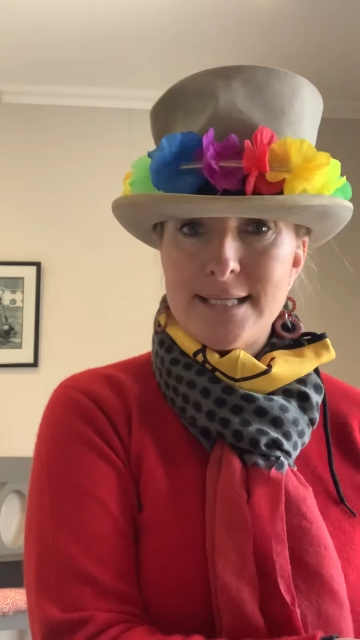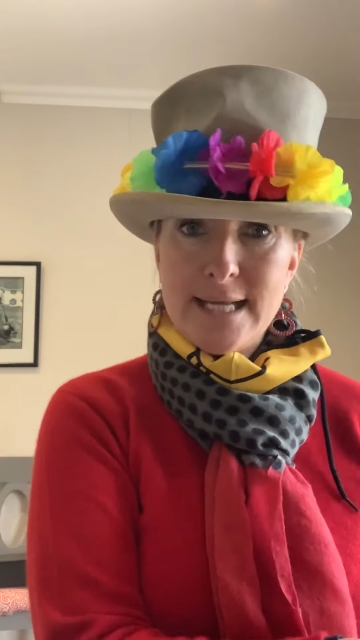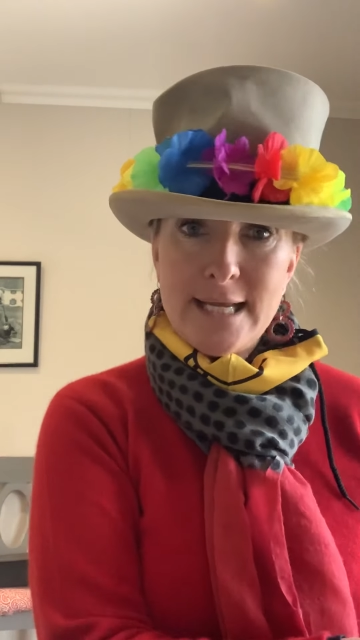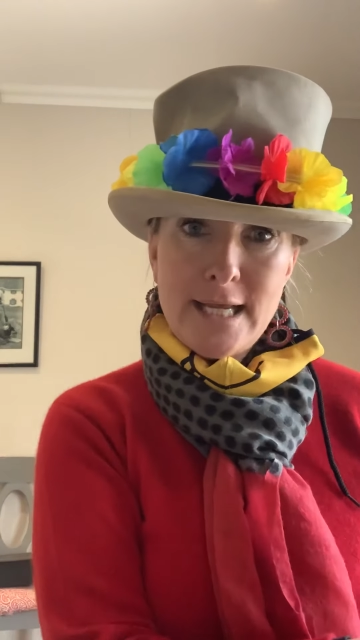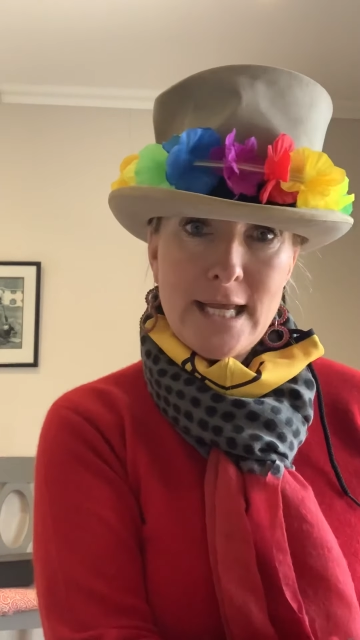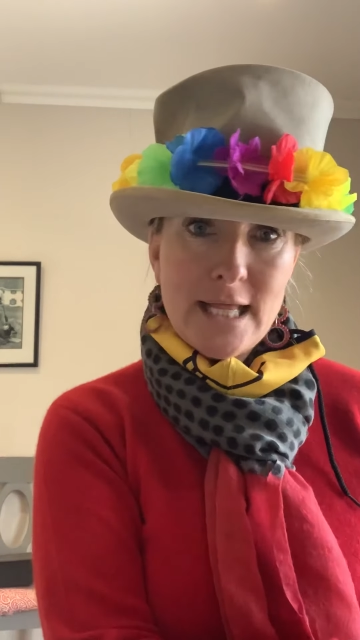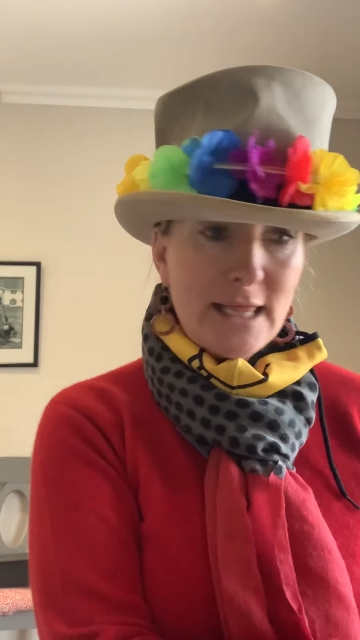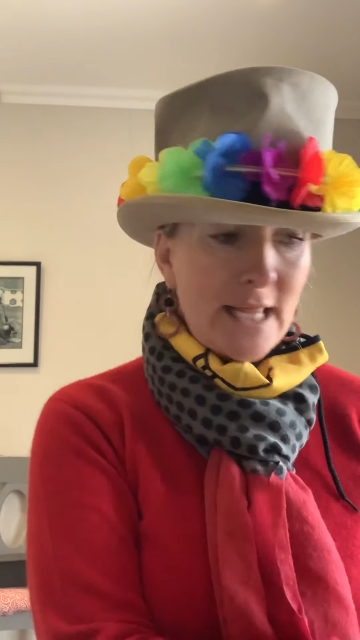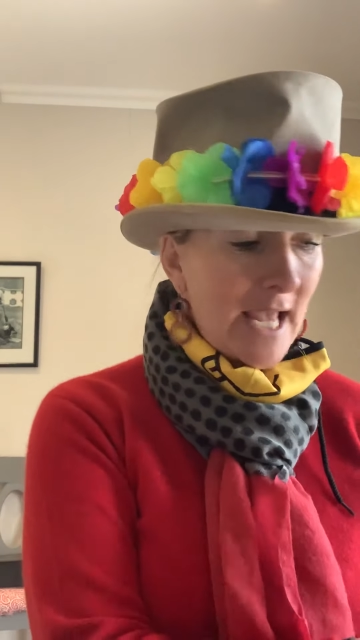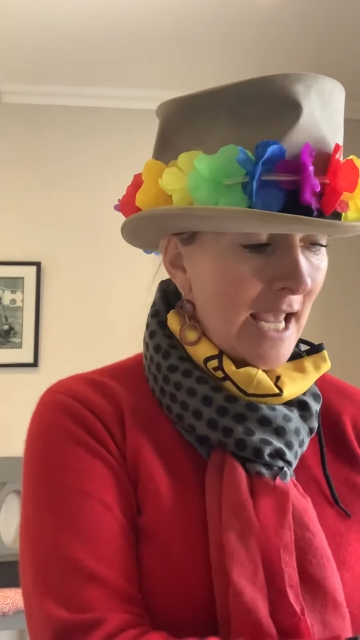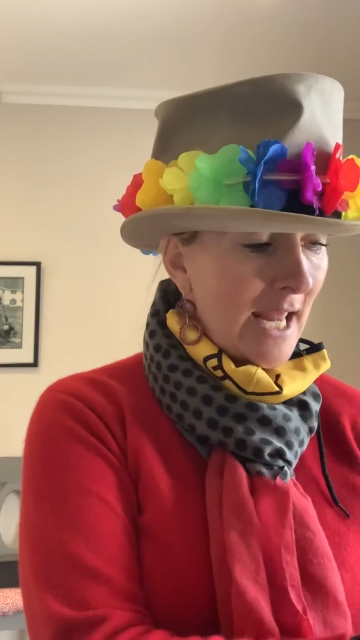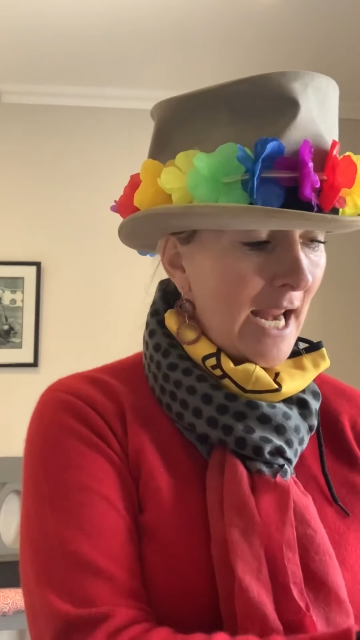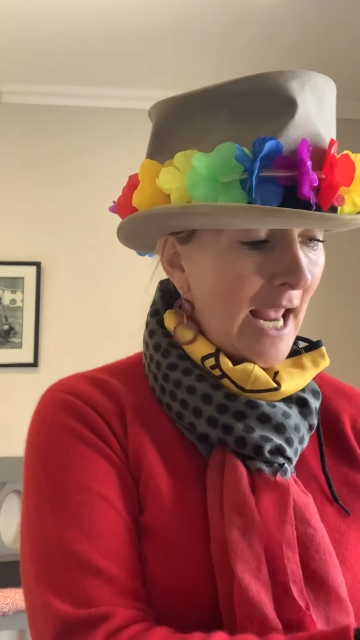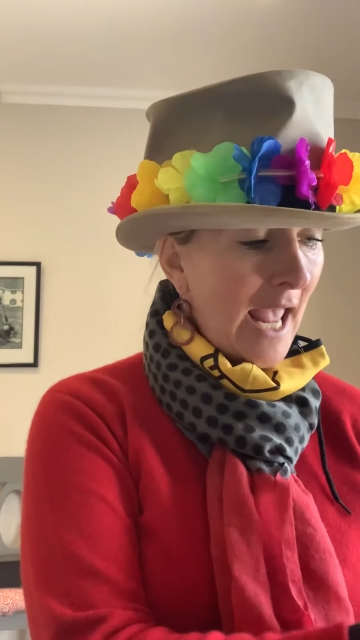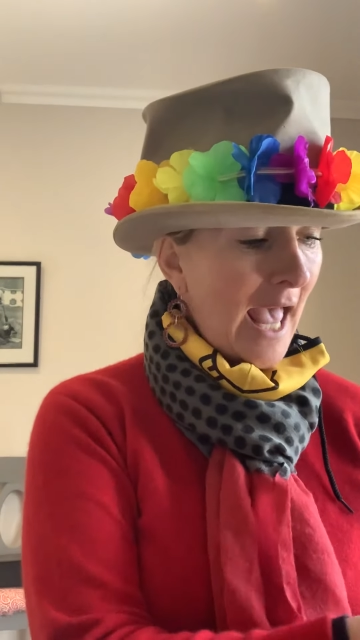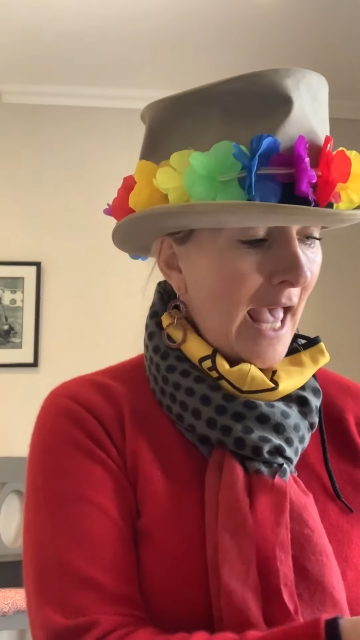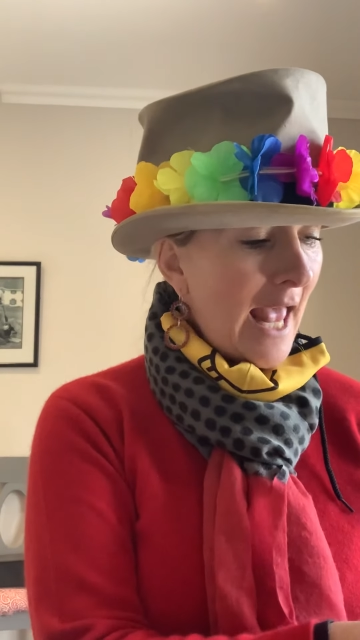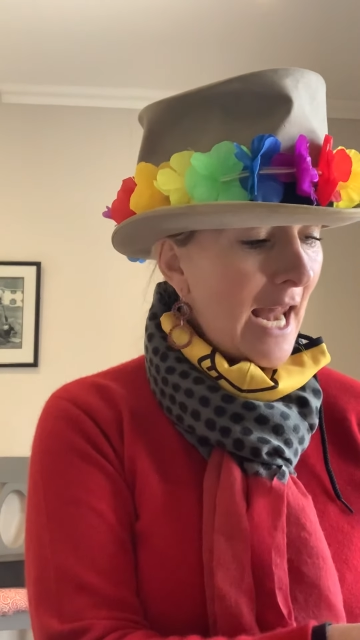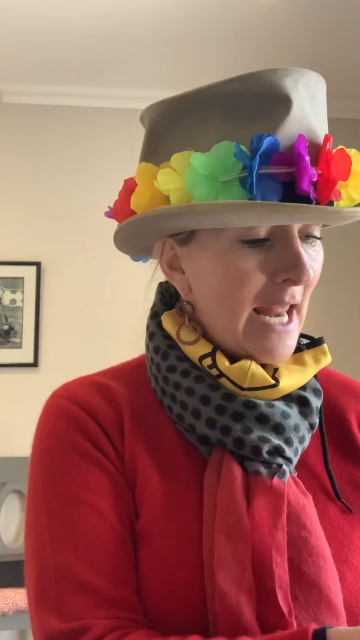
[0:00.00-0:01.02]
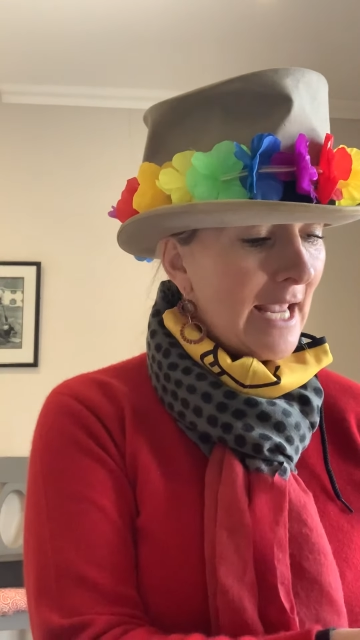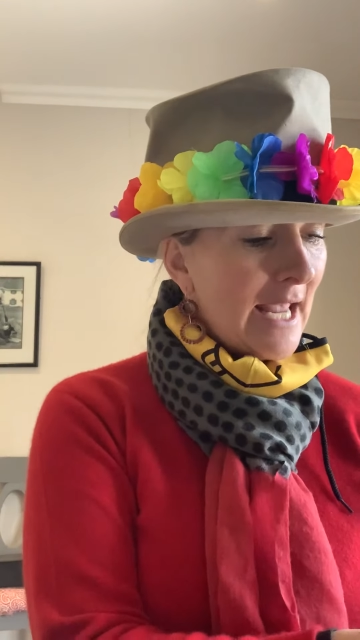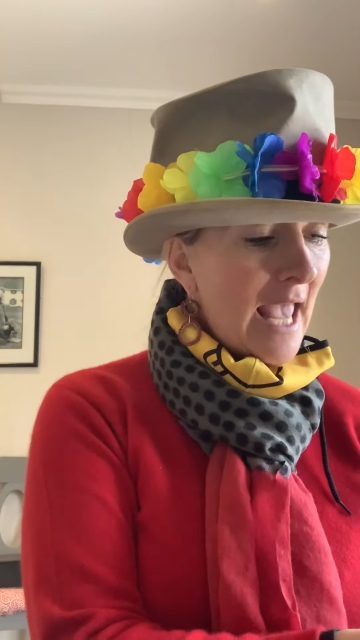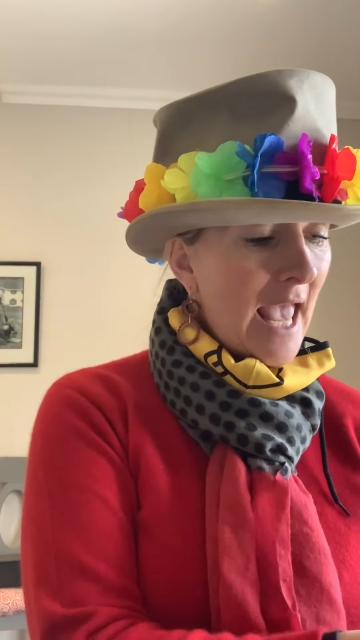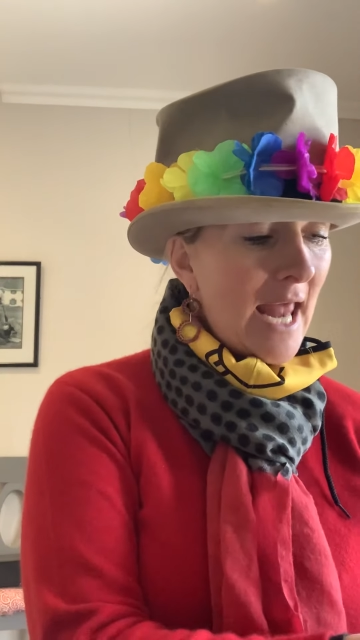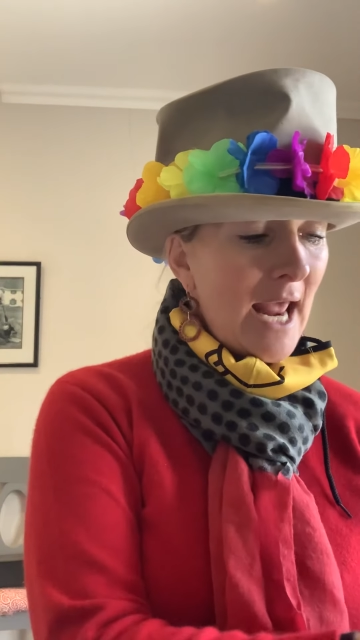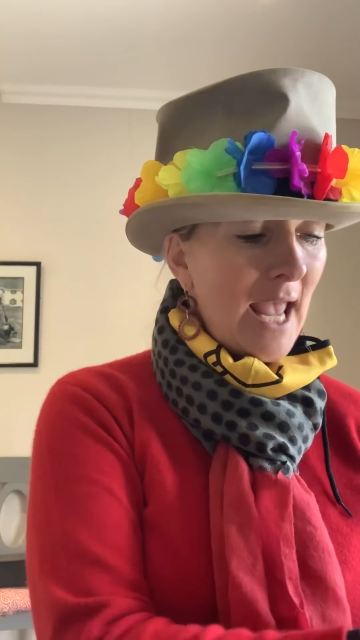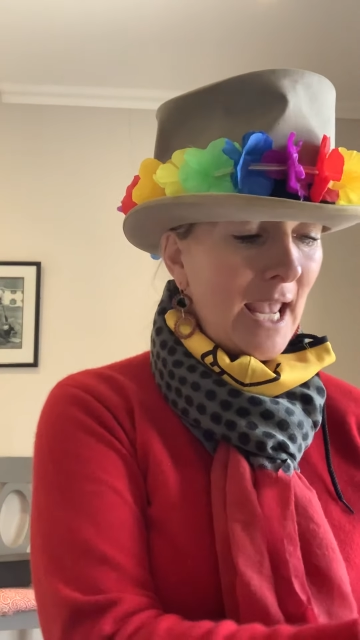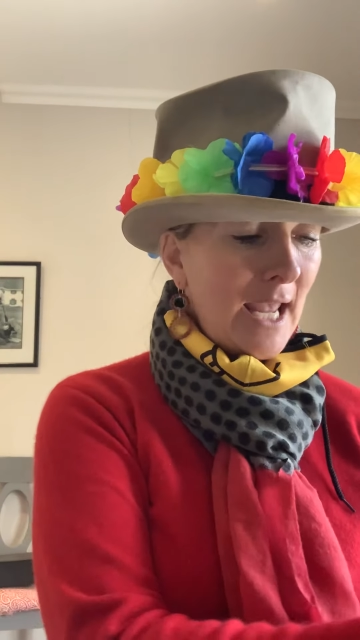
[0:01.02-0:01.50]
See you later, alligator.